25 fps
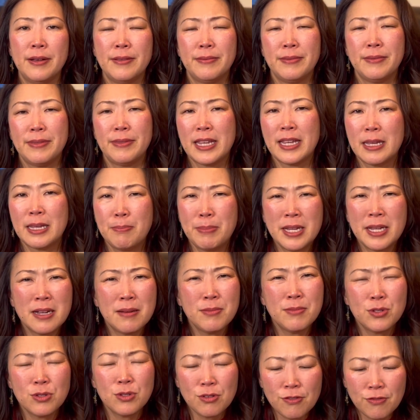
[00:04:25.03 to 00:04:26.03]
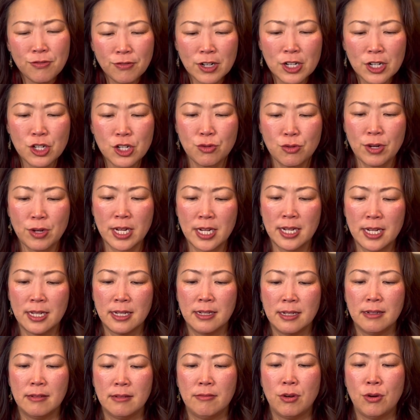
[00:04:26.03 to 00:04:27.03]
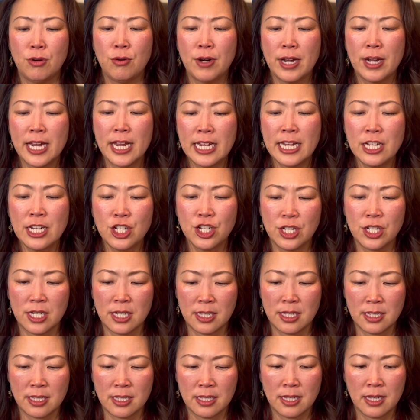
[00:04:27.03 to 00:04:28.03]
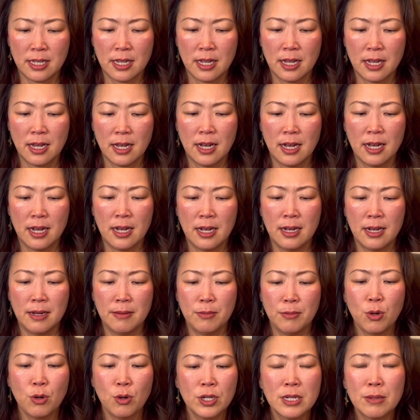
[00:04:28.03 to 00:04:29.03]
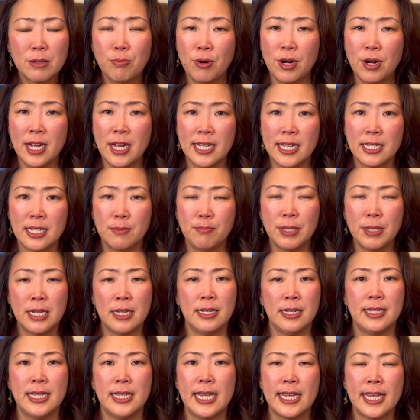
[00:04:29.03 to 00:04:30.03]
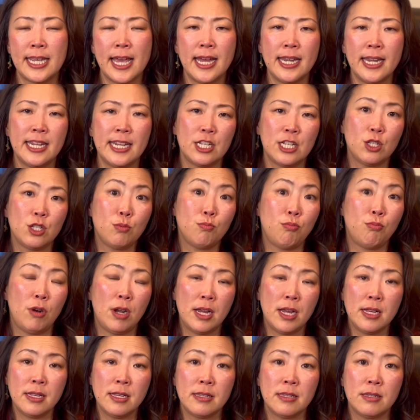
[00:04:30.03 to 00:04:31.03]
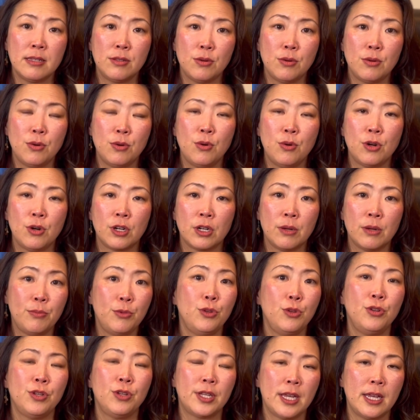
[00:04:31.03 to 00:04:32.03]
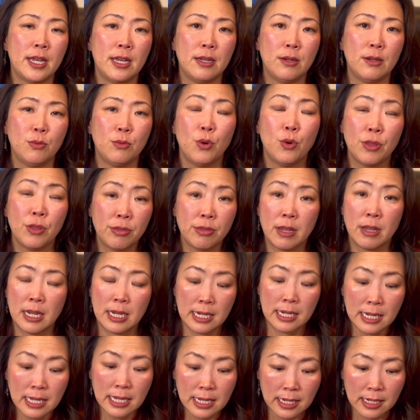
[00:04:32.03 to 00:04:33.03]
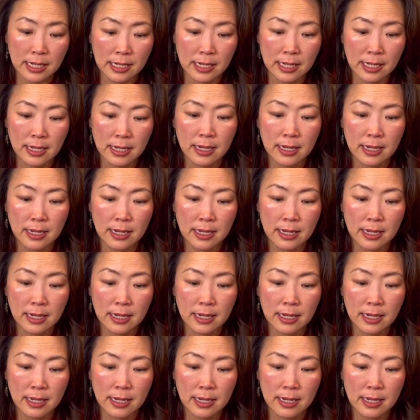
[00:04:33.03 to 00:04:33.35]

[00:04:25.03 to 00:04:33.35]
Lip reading: they become so frustrated or anxious or depressed because they can't express or communicate what they need.